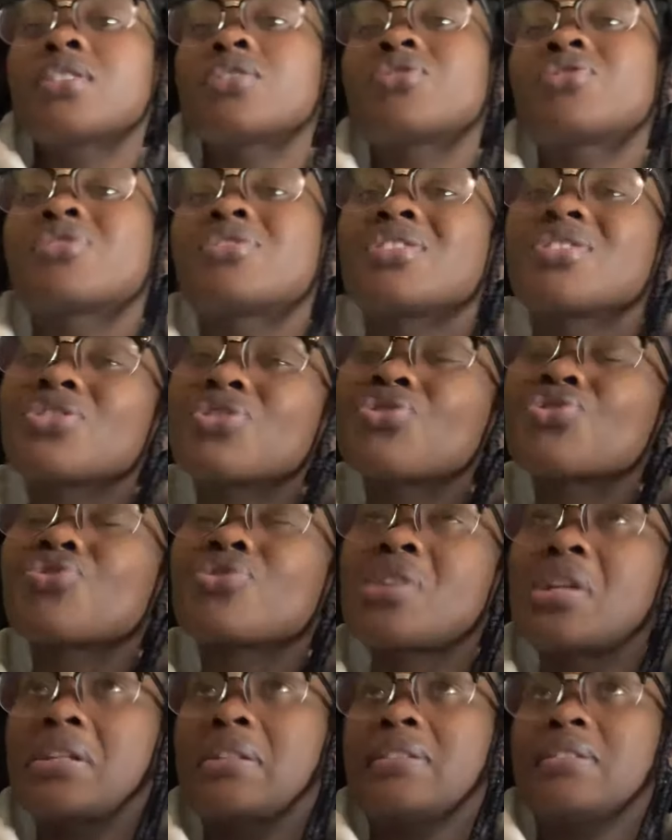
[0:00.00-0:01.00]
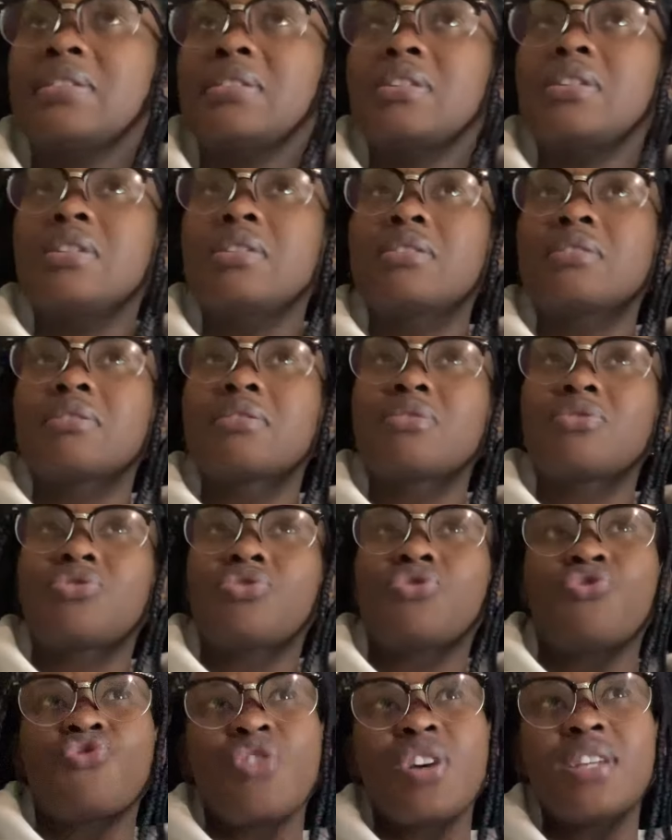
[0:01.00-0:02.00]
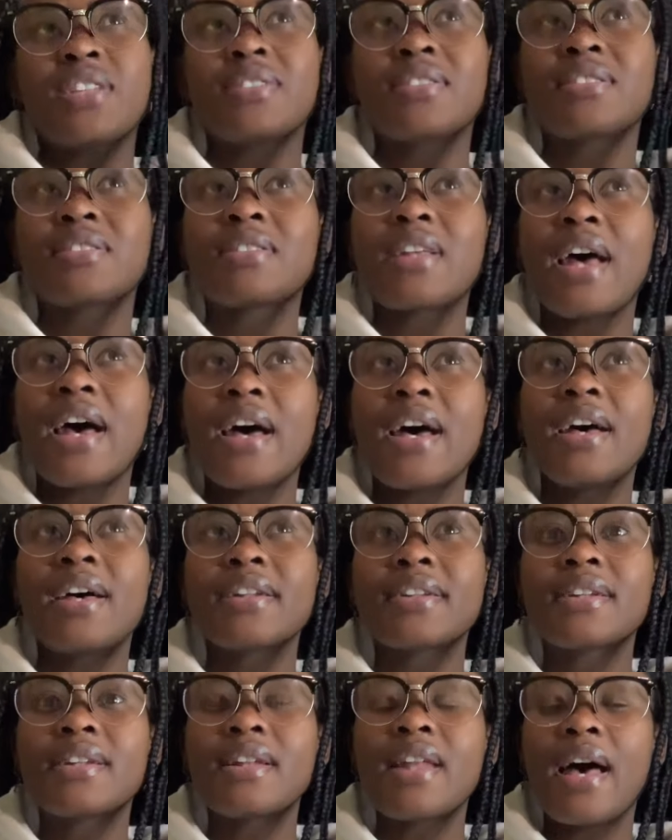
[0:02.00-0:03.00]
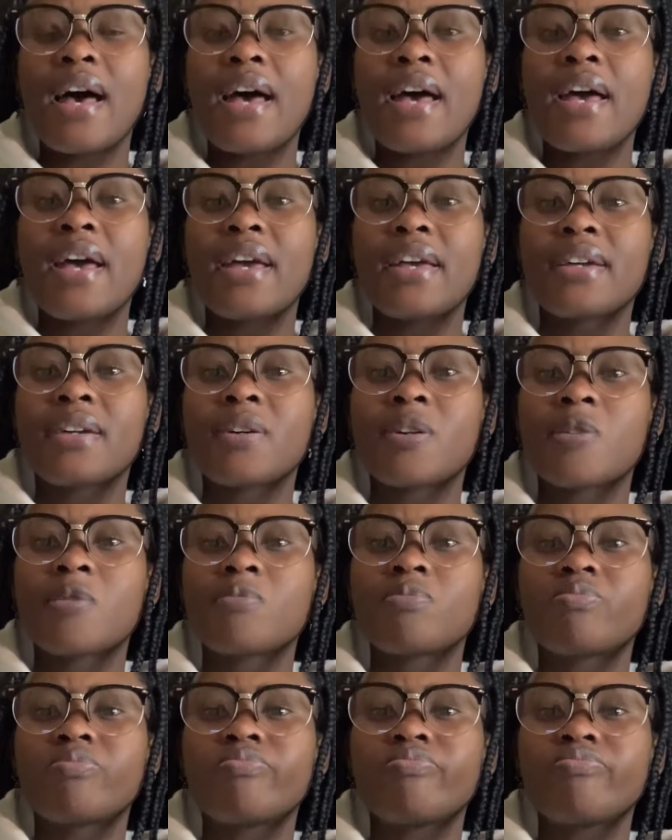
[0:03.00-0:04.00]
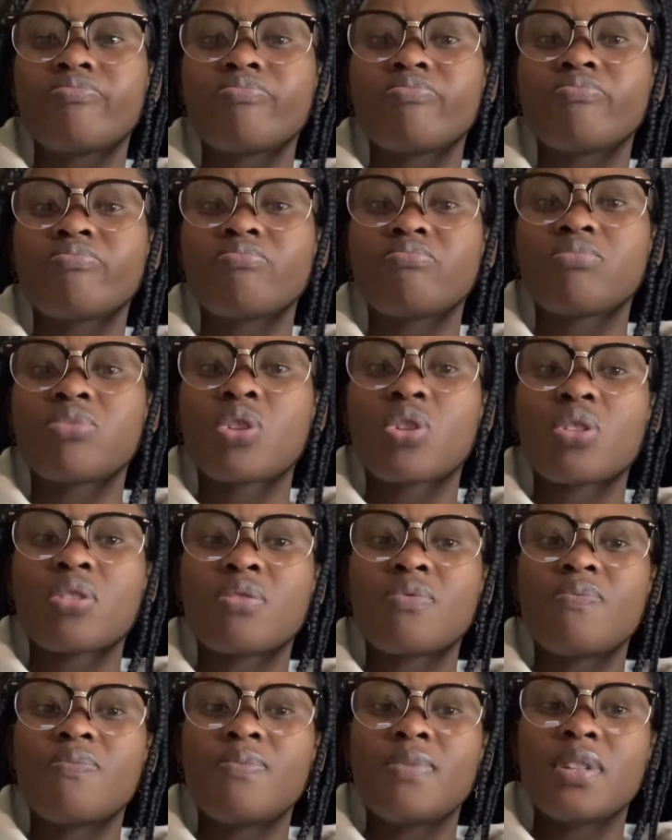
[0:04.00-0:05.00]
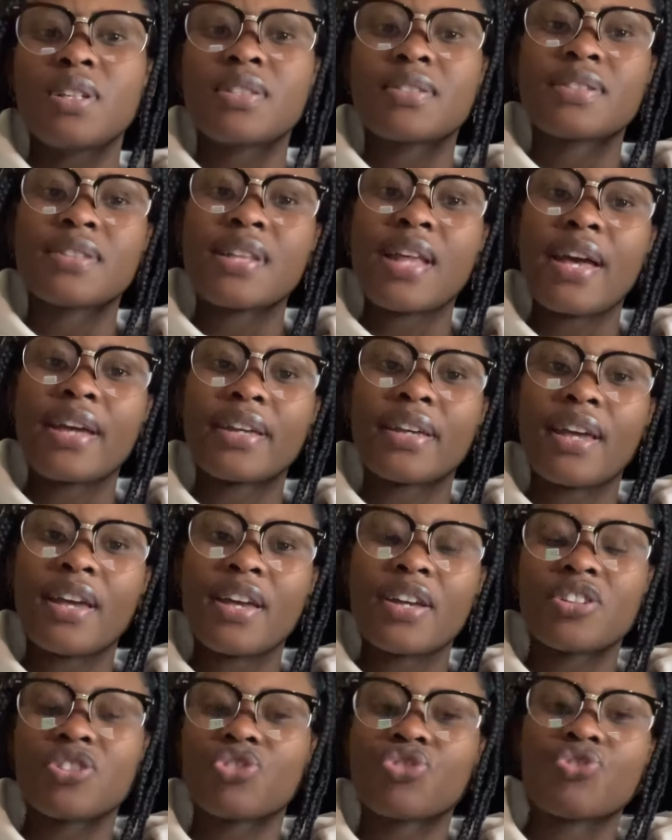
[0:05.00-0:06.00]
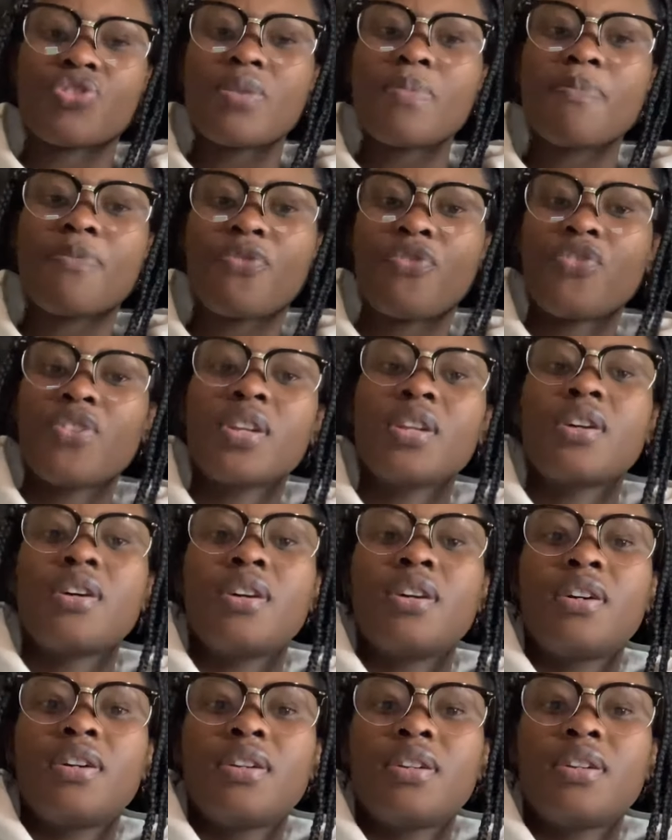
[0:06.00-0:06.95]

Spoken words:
Distress is a stress that, like, it's like extreme fear.